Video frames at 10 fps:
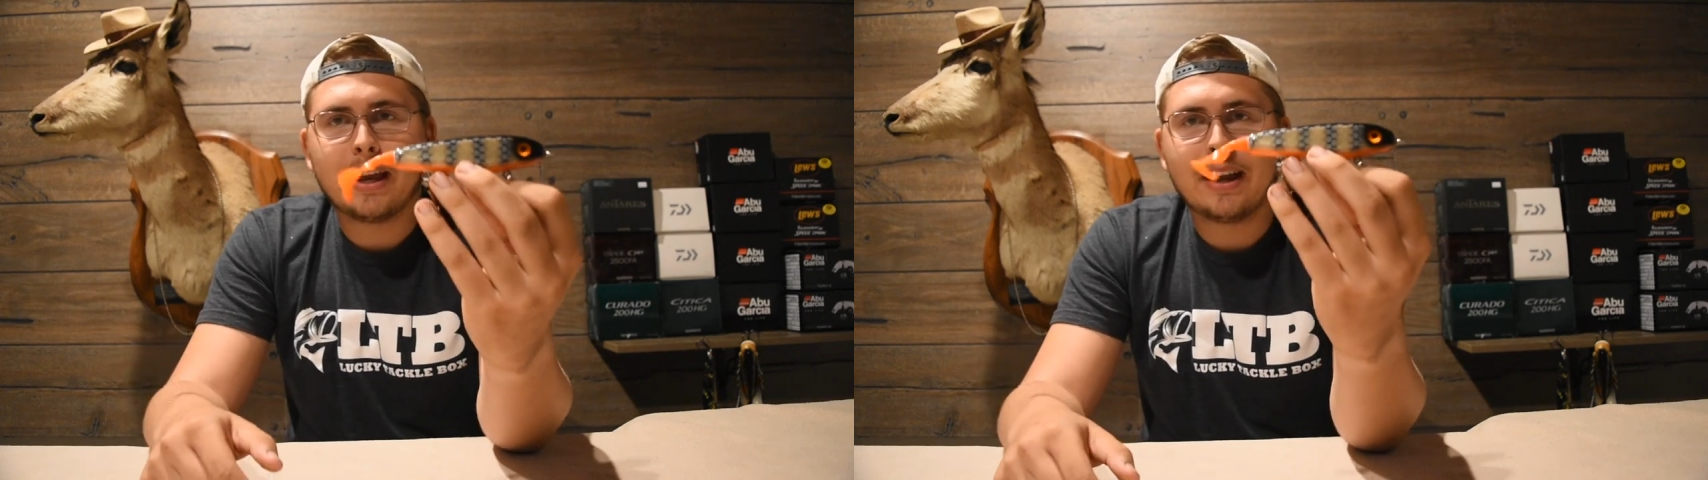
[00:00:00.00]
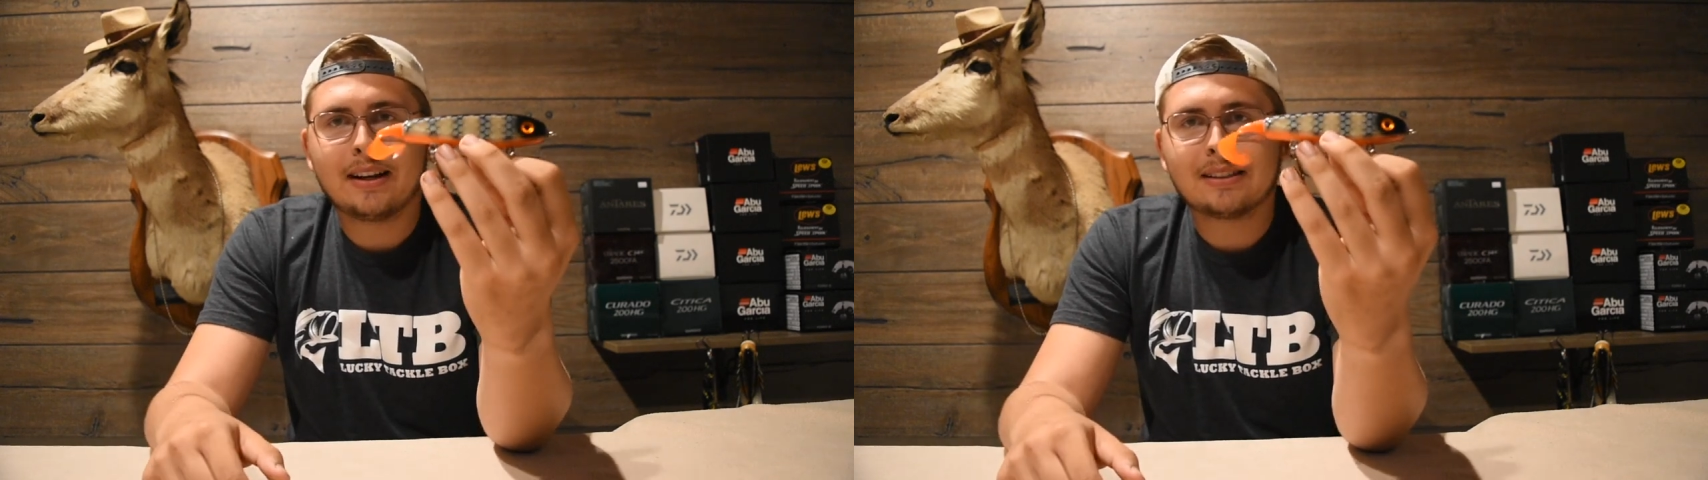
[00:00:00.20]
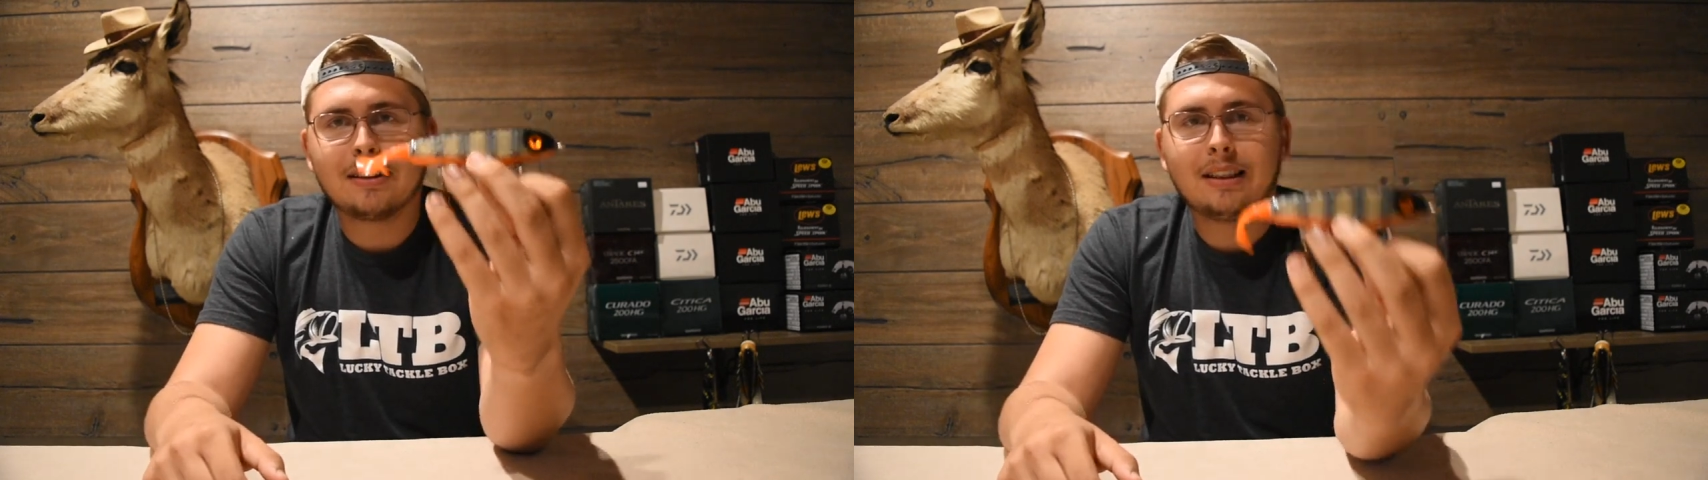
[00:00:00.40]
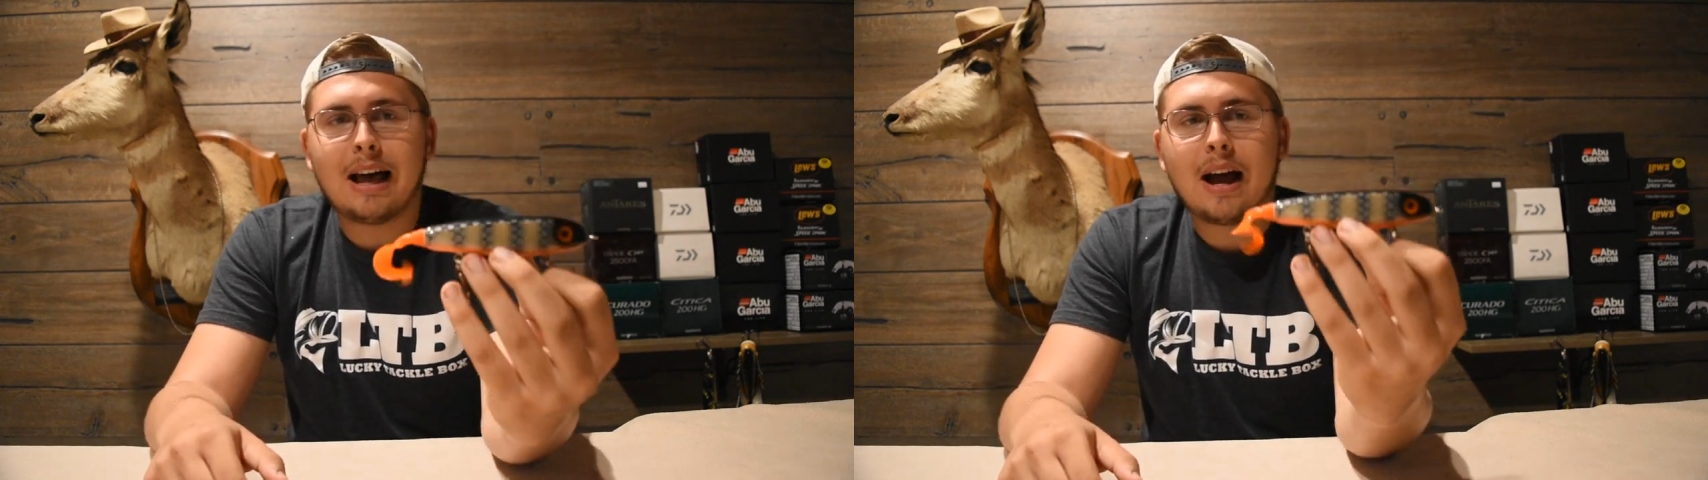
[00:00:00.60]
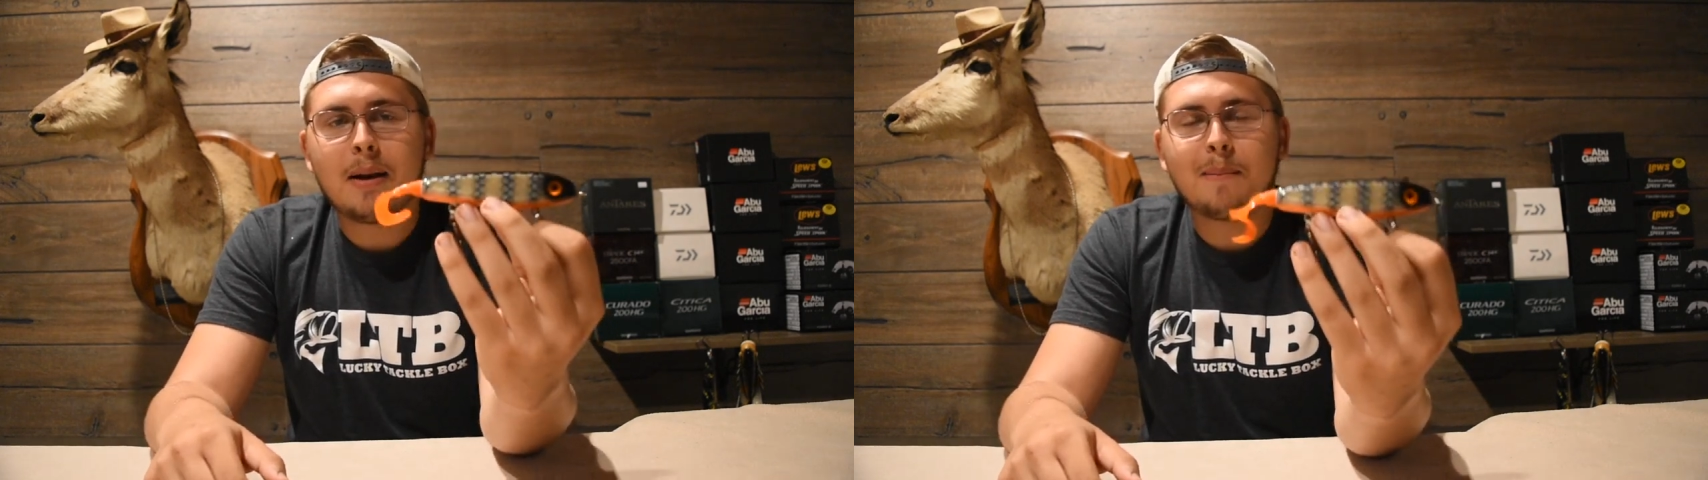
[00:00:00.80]
It has a
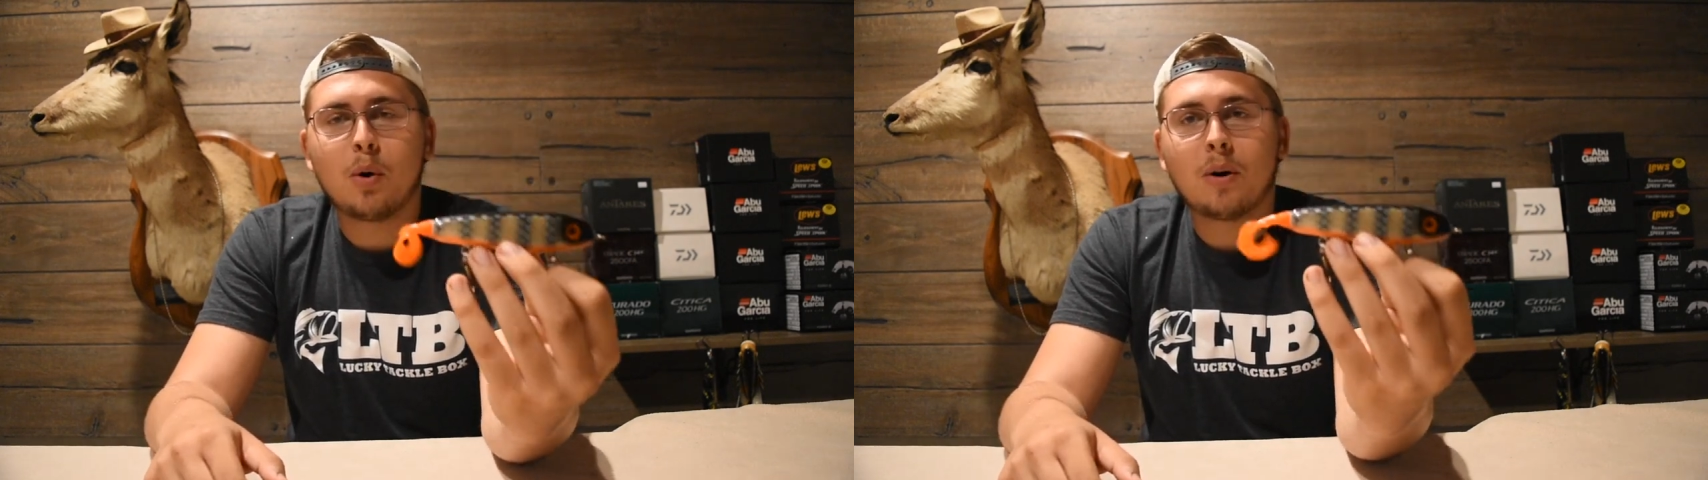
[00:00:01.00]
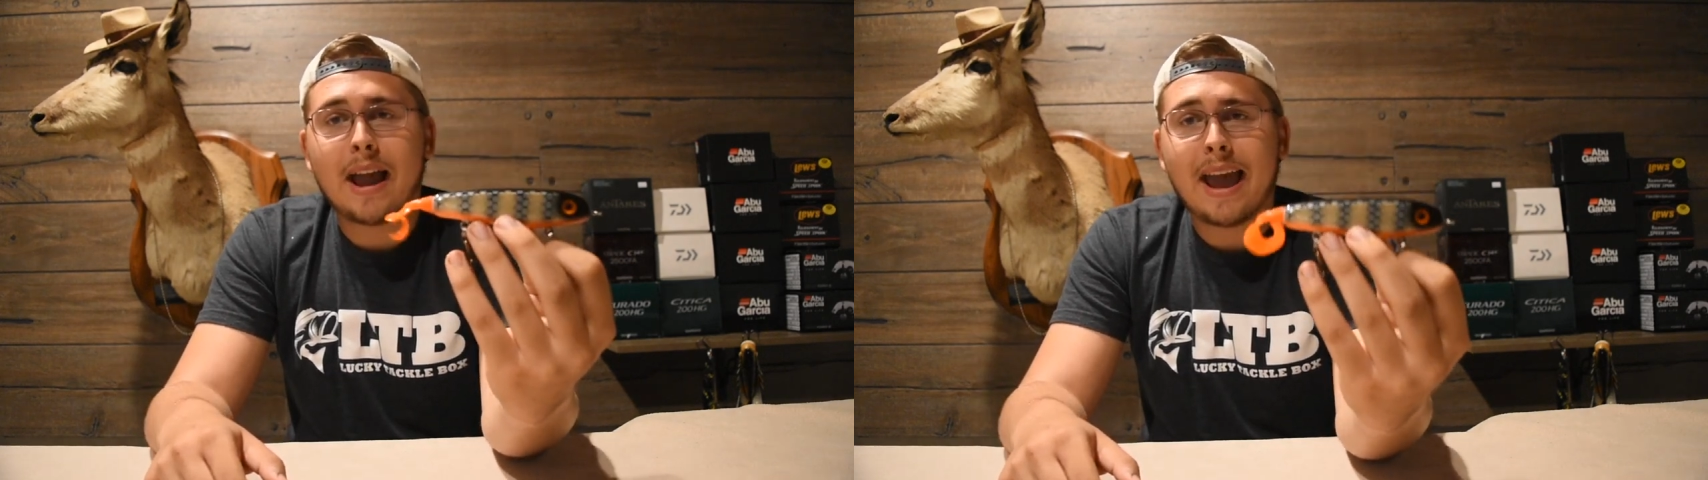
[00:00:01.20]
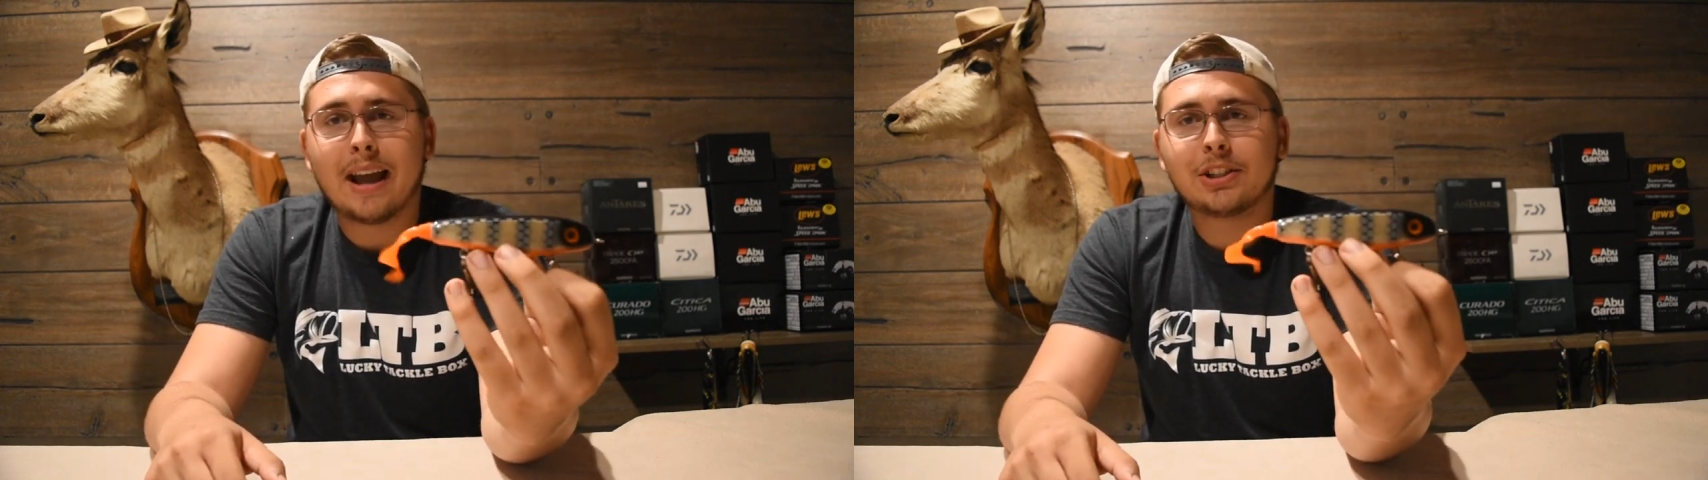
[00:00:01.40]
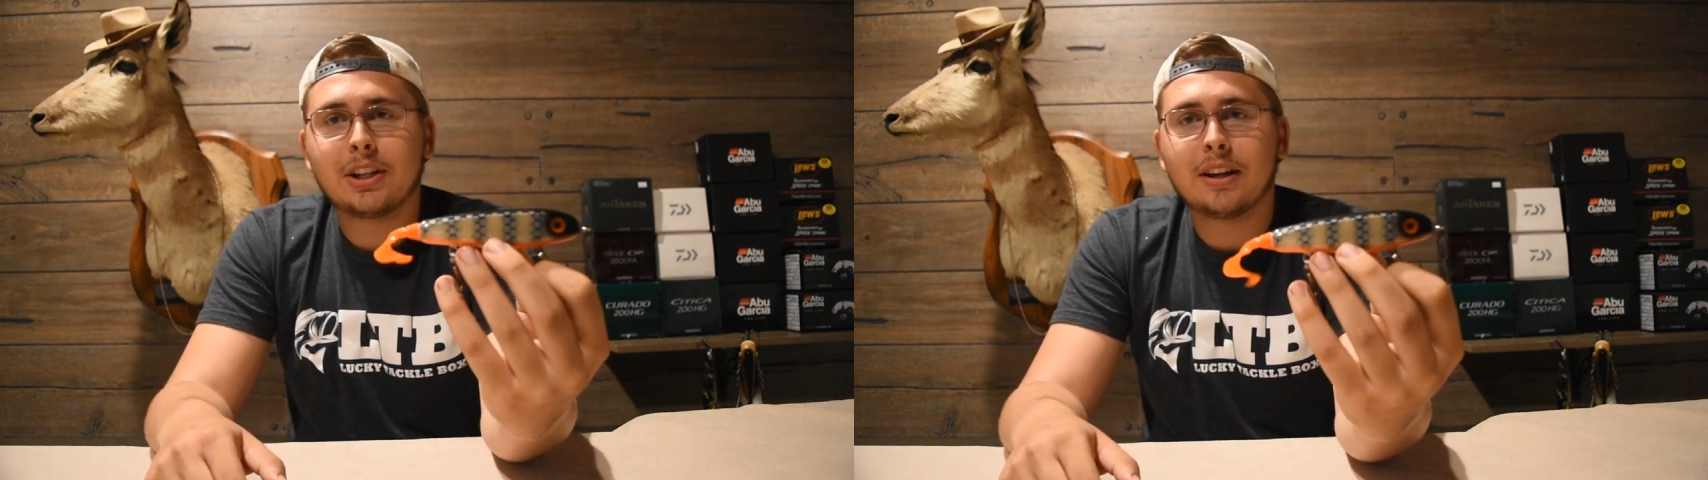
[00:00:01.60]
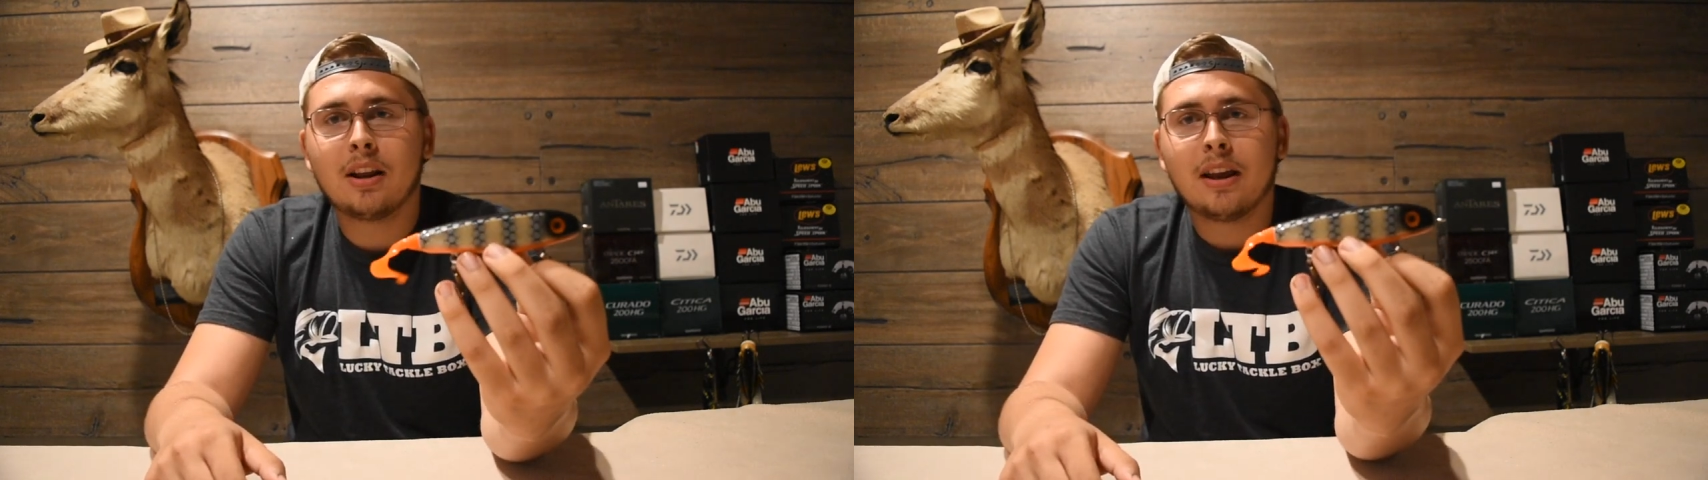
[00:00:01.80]
lot more
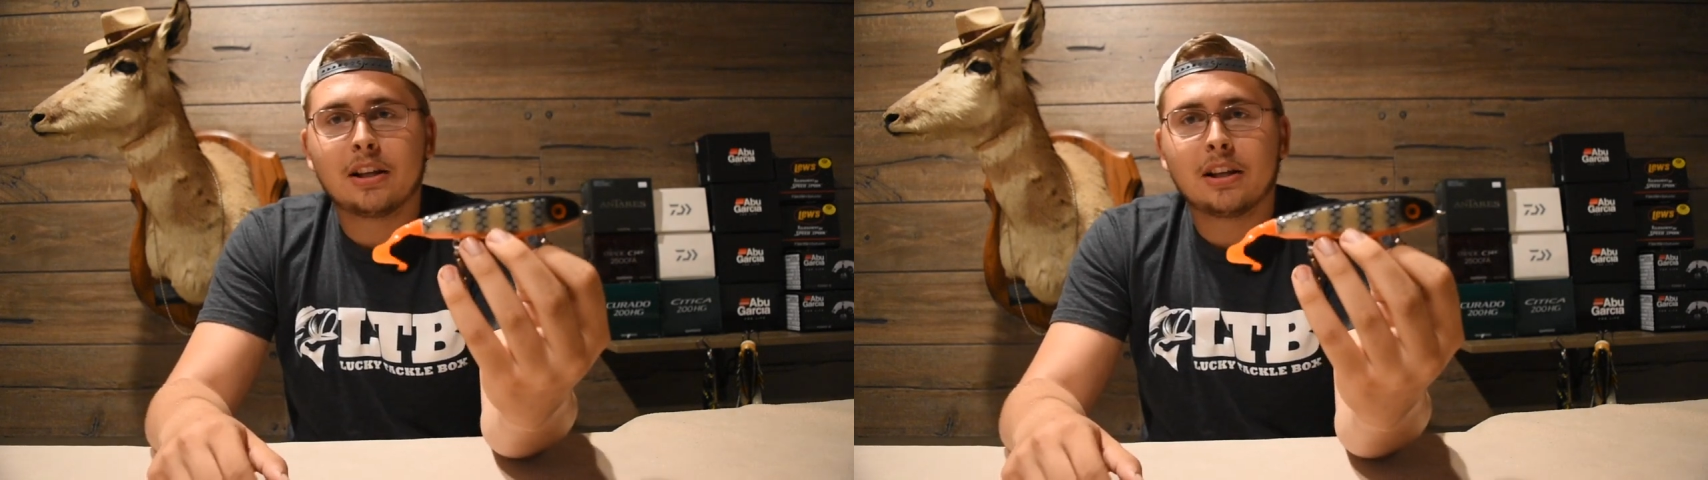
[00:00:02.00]
action,